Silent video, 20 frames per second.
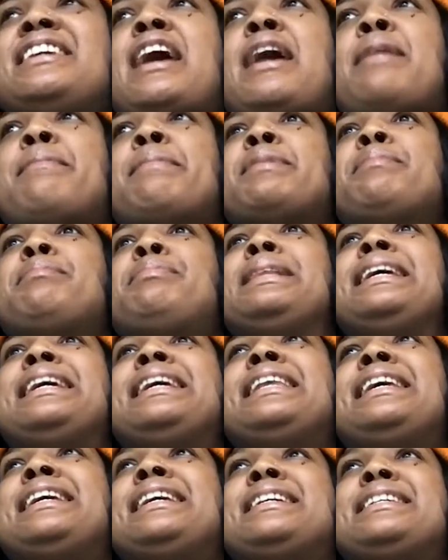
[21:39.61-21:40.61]
I mean,
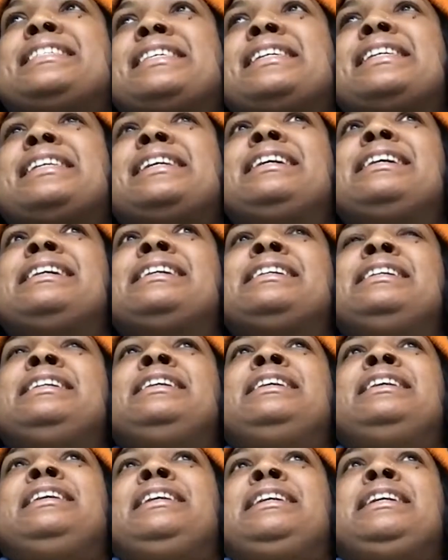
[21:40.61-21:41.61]
bleeding
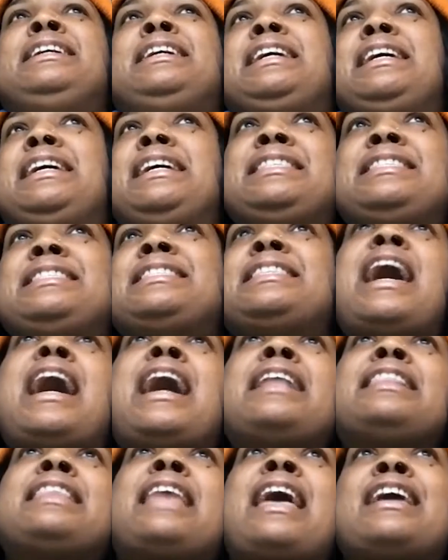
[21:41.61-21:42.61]
it's not
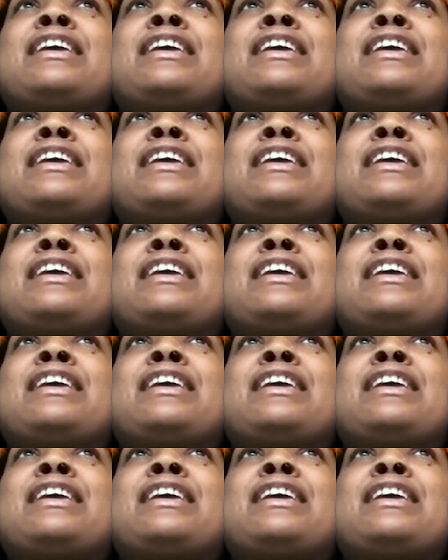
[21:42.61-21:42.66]
like